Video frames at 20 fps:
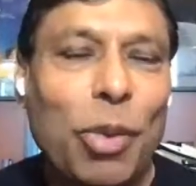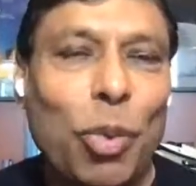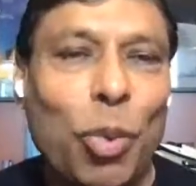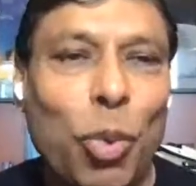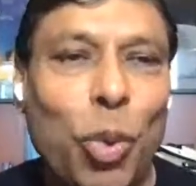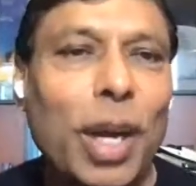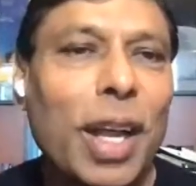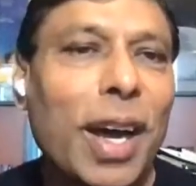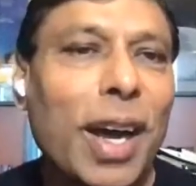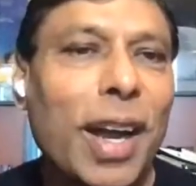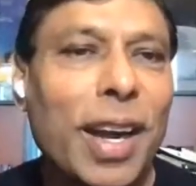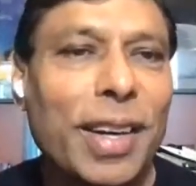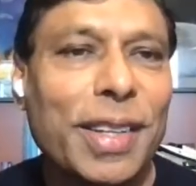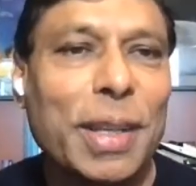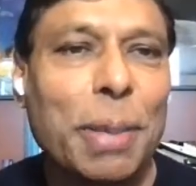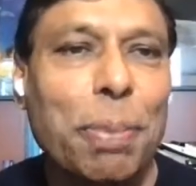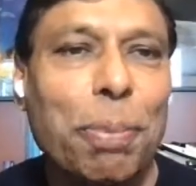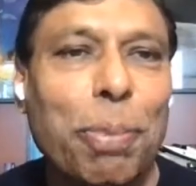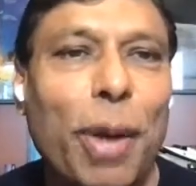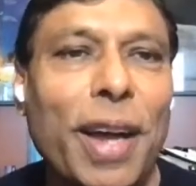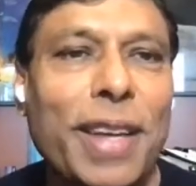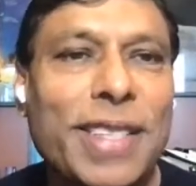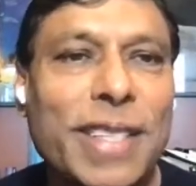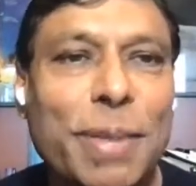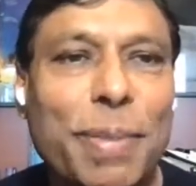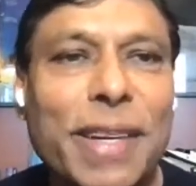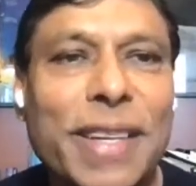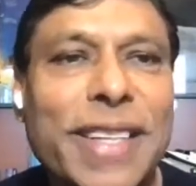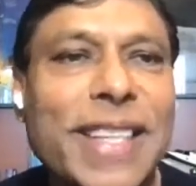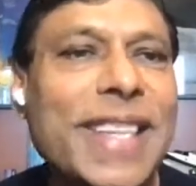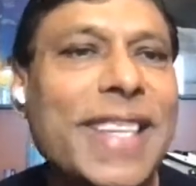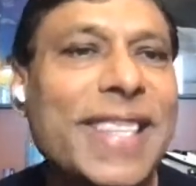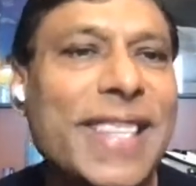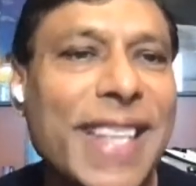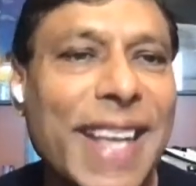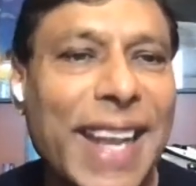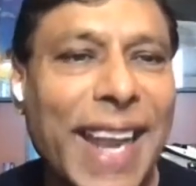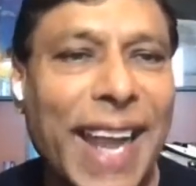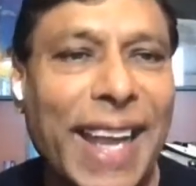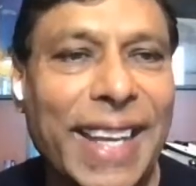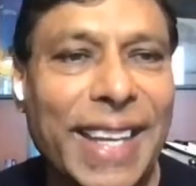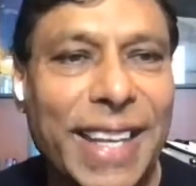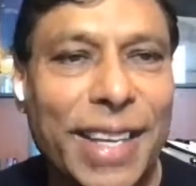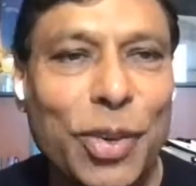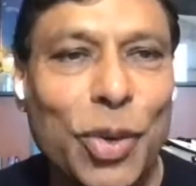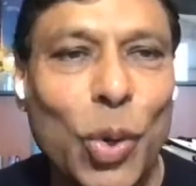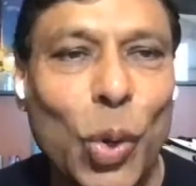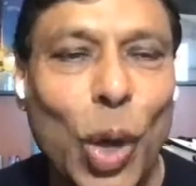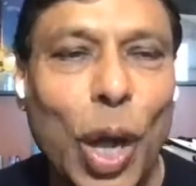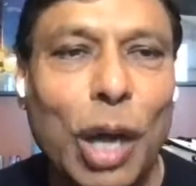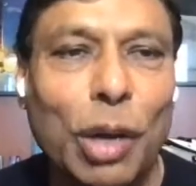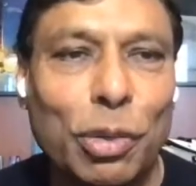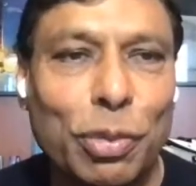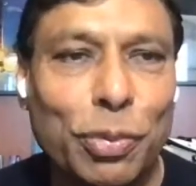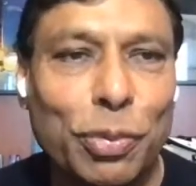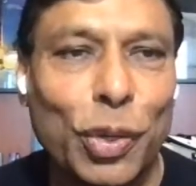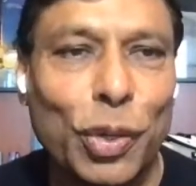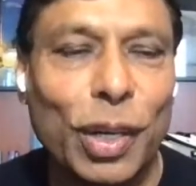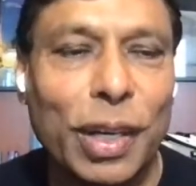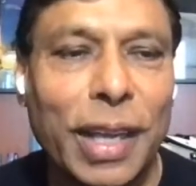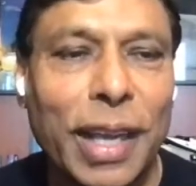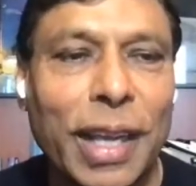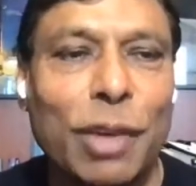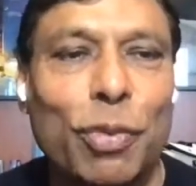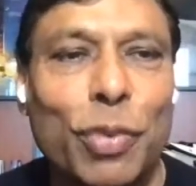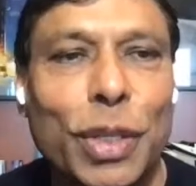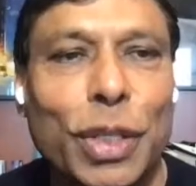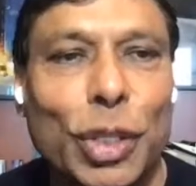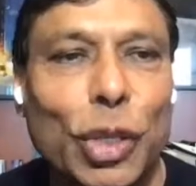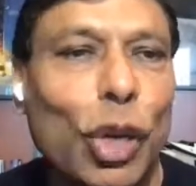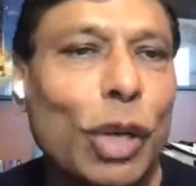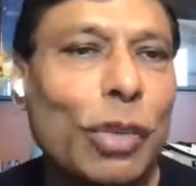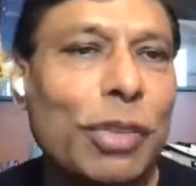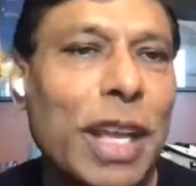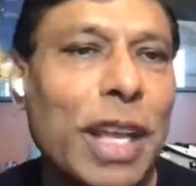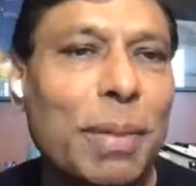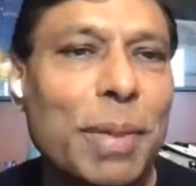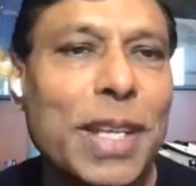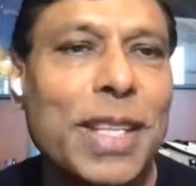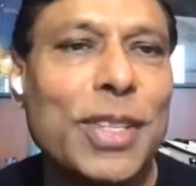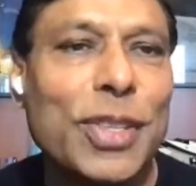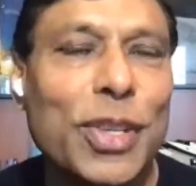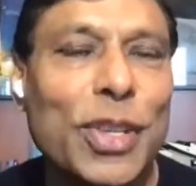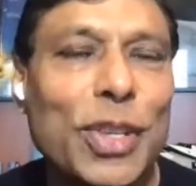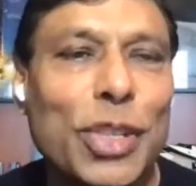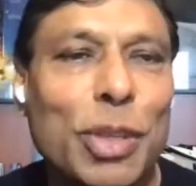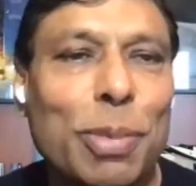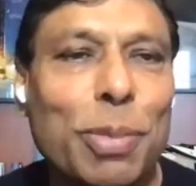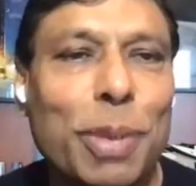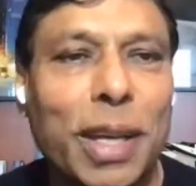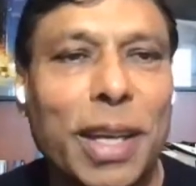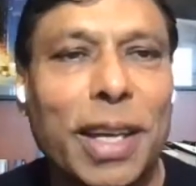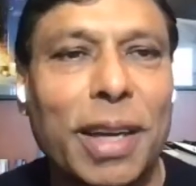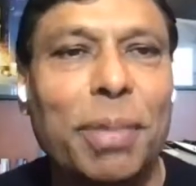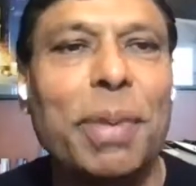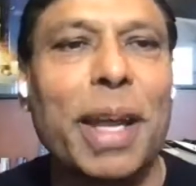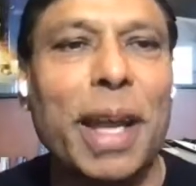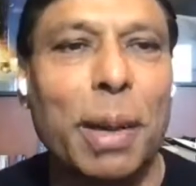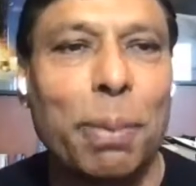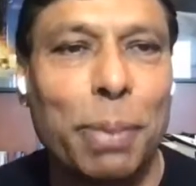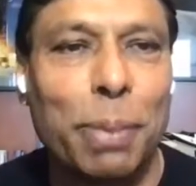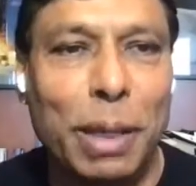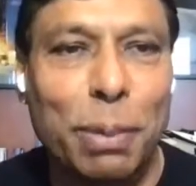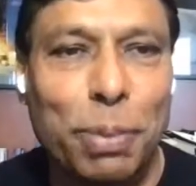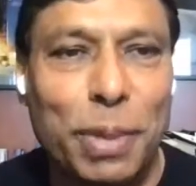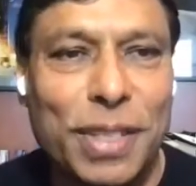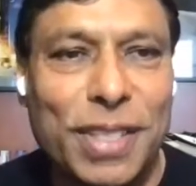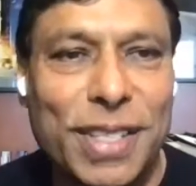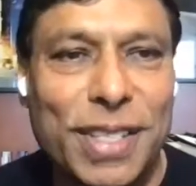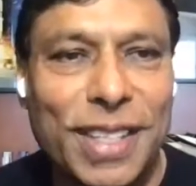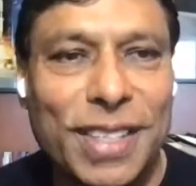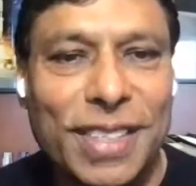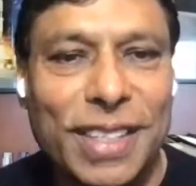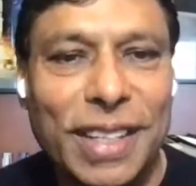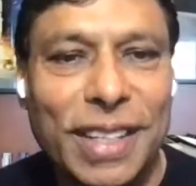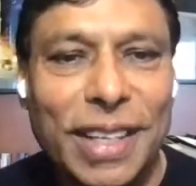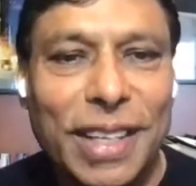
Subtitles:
what are the possibilities that I can go out for, and which of them is going to become a big business.